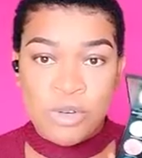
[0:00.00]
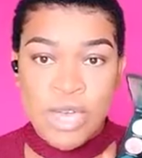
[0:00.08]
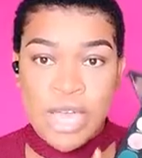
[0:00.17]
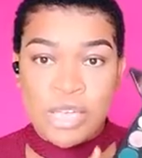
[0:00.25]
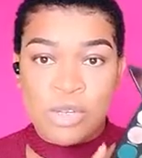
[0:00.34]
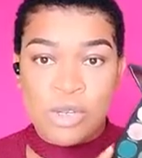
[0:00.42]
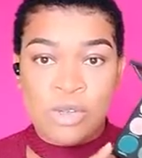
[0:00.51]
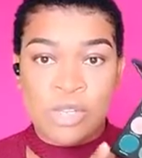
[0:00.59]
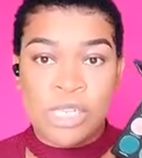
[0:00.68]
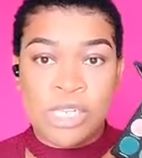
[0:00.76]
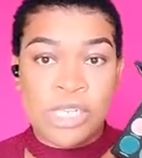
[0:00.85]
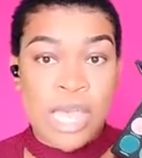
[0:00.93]
guys so you
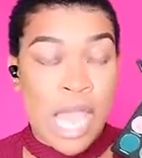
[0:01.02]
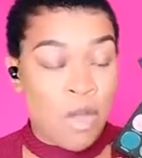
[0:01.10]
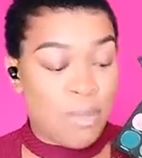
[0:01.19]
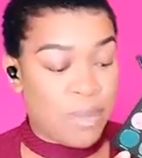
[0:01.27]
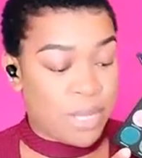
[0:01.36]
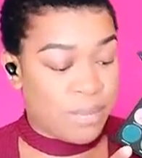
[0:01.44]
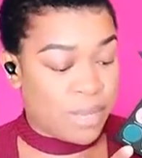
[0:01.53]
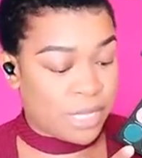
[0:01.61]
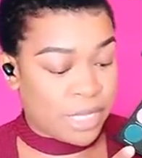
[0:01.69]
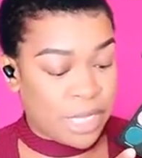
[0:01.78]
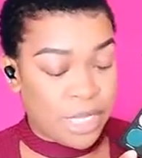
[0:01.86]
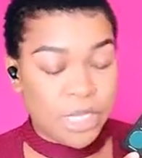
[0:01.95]
see how
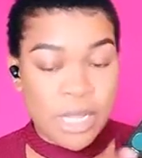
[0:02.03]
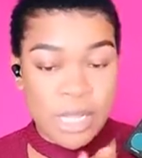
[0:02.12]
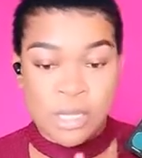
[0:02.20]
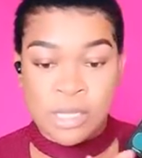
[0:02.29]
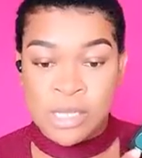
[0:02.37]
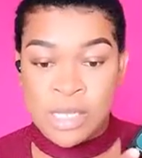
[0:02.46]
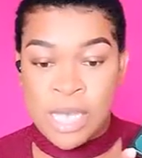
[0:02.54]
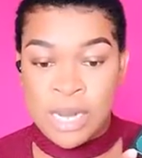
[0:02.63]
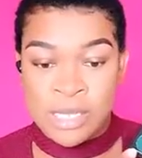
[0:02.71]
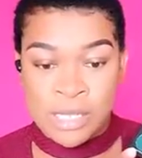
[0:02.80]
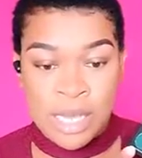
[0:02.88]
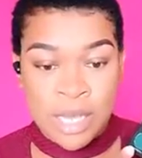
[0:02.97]
pigmented these
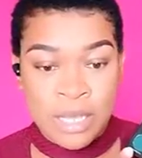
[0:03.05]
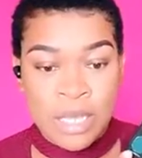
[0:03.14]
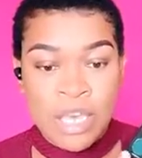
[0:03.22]
colors are.